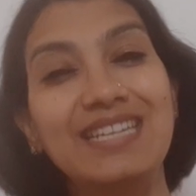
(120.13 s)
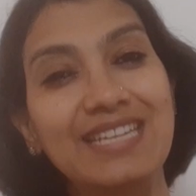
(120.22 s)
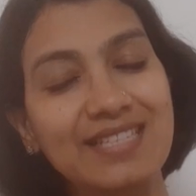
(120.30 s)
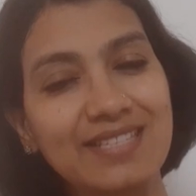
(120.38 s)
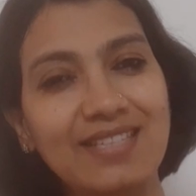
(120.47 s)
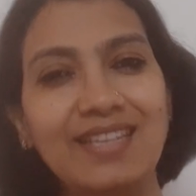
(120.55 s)

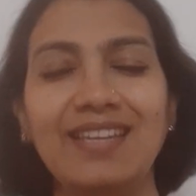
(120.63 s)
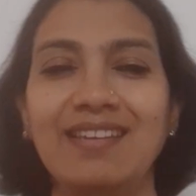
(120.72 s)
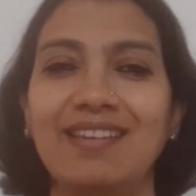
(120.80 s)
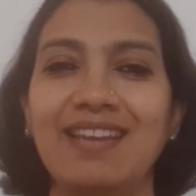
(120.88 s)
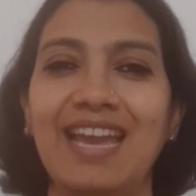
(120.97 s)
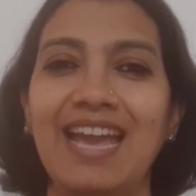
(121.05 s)

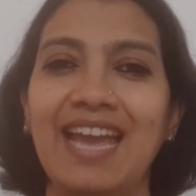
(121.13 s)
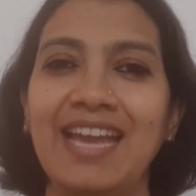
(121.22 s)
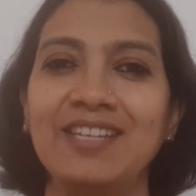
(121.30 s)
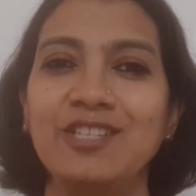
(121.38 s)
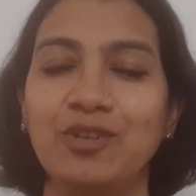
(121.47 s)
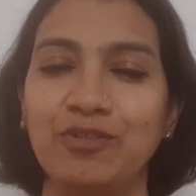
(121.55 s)
listening
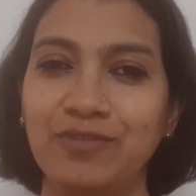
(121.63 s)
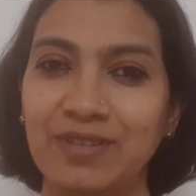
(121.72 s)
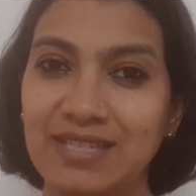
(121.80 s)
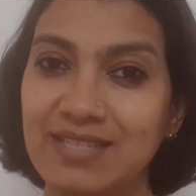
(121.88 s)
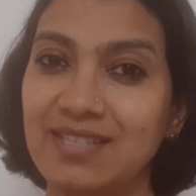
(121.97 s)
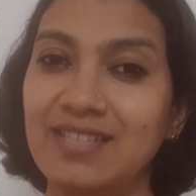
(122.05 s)
and of
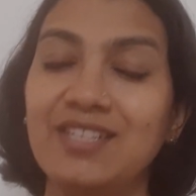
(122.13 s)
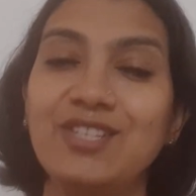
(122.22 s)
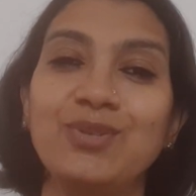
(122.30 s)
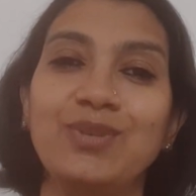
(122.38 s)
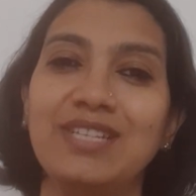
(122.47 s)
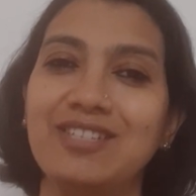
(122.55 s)
listening
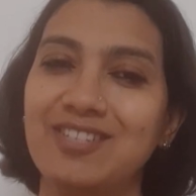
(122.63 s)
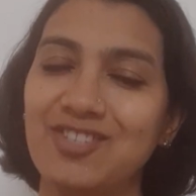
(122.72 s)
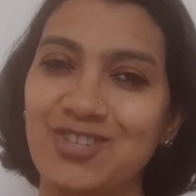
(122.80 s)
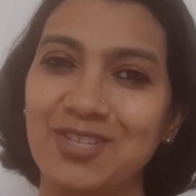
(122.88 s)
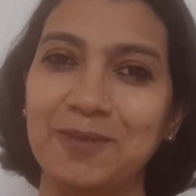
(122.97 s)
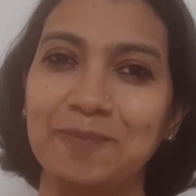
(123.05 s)
to
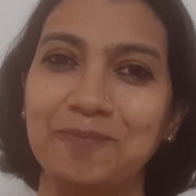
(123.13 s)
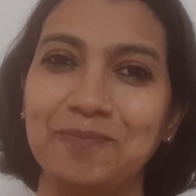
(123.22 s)
literature